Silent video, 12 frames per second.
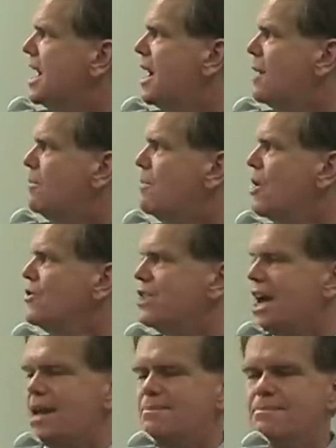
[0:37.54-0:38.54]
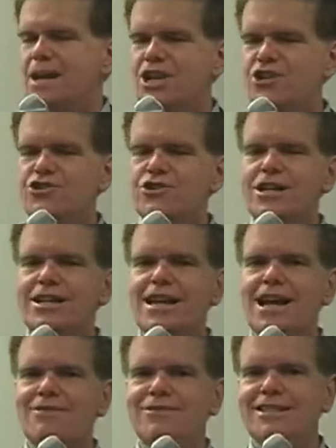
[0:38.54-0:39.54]
on. Both had major
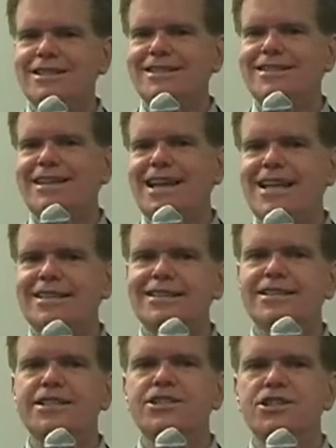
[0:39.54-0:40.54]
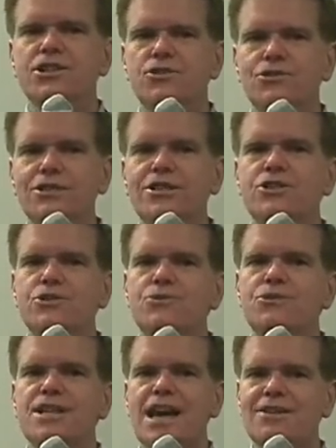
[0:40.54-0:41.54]
accounting scandals in the early
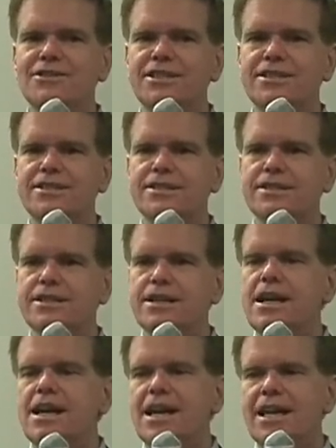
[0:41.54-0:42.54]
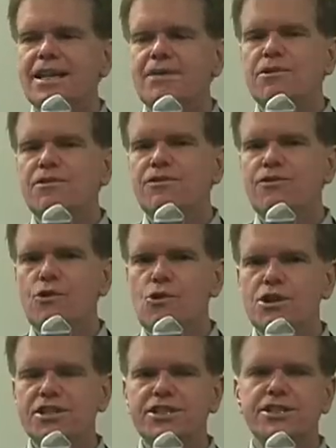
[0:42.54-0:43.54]
2000s. They were
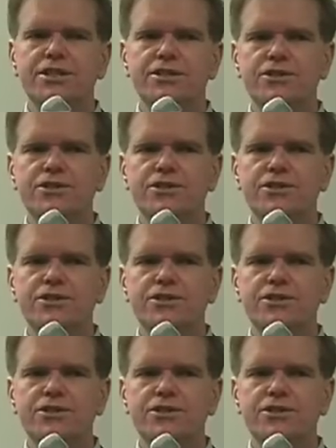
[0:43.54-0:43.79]
forced